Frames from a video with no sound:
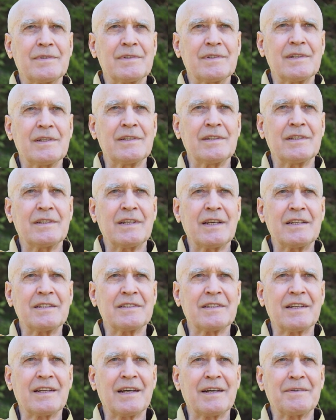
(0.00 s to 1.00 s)
in the
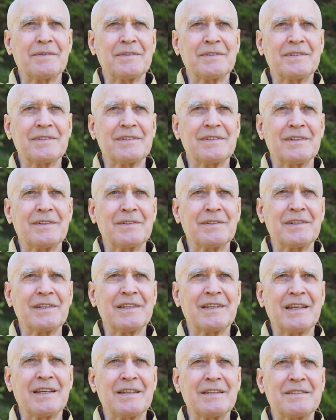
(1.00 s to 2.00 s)
days that the
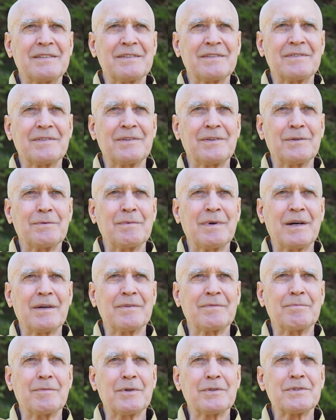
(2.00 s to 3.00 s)
early days of Gold
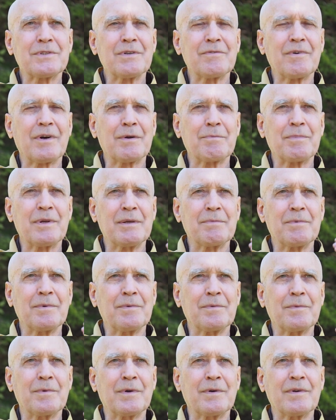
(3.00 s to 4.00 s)
Mountain, most of our
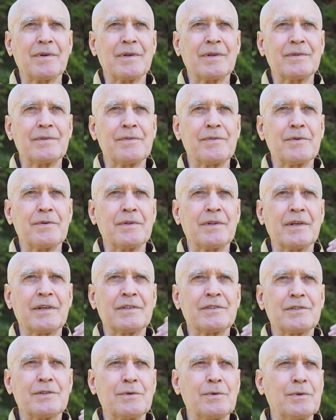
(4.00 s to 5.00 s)
people were through the
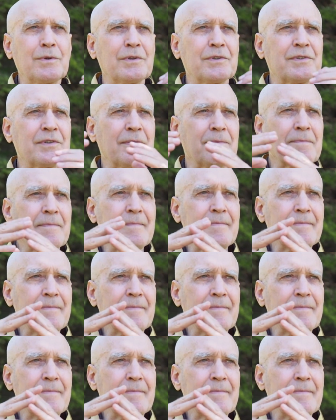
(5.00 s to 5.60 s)
schools.